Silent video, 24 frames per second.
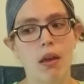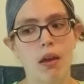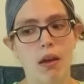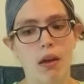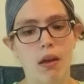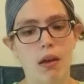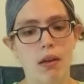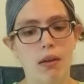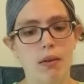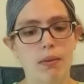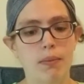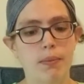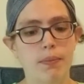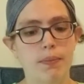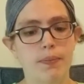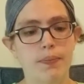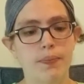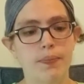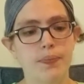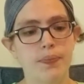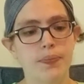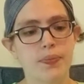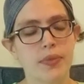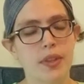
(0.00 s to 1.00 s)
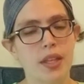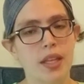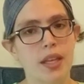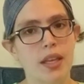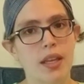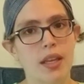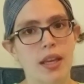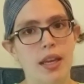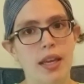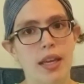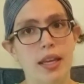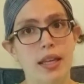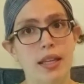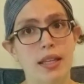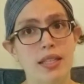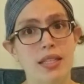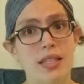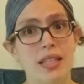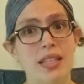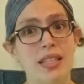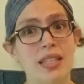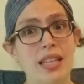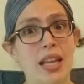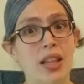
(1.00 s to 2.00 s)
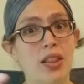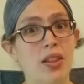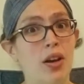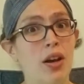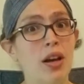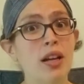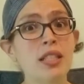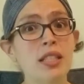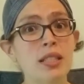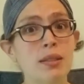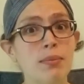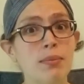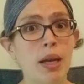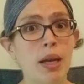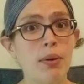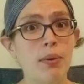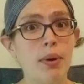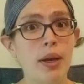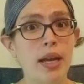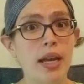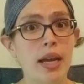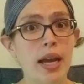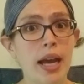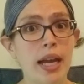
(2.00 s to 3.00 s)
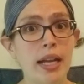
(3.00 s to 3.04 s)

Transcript: And since I lost weight,